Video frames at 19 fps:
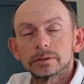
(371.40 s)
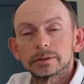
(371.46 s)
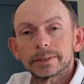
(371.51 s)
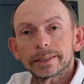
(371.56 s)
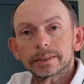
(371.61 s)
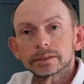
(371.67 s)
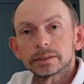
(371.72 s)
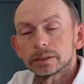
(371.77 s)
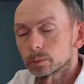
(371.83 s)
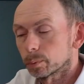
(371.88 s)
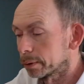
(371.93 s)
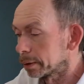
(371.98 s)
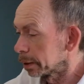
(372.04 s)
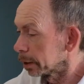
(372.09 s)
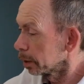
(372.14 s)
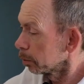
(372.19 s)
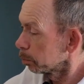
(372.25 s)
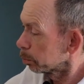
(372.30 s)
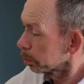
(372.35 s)

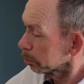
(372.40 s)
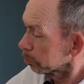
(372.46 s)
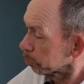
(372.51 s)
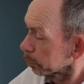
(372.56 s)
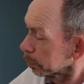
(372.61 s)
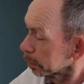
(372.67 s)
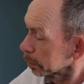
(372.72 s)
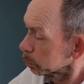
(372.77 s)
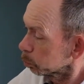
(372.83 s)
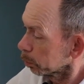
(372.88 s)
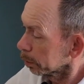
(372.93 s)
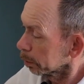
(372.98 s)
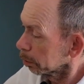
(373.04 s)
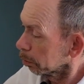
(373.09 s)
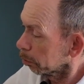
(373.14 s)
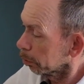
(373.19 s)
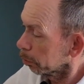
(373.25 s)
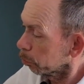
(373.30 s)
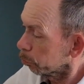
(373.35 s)
X-T20, but for this one
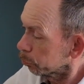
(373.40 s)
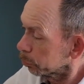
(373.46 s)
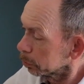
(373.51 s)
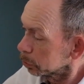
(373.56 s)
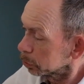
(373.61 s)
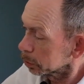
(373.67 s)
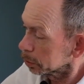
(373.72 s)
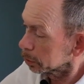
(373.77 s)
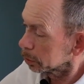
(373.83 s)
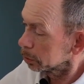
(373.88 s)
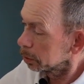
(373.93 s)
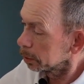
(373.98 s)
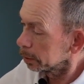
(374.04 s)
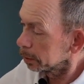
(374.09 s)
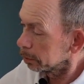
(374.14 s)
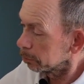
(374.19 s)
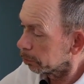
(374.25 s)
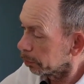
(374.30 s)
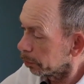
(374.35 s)
I often just
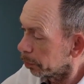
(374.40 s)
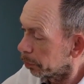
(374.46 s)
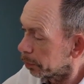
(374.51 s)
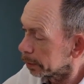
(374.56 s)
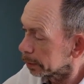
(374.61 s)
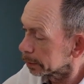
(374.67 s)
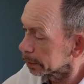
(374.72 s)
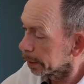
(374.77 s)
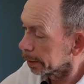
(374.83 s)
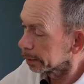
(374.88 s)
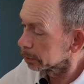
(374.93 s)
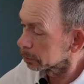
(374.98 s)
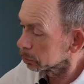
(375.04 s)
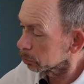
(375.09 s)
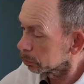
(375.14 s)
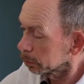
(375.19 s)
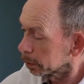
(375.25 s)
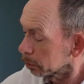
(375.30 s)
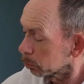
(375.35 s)
leave this lens
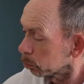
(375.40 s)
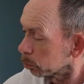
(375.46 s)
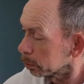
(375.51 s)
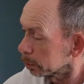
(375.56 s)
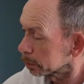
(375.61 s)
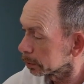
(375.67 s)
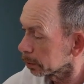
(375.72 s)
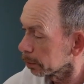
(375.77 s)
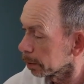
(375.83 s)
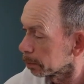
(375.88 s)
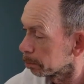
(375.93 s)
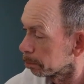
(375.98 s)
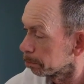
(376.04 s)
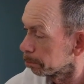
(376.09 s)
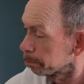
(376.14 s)
on here all the time,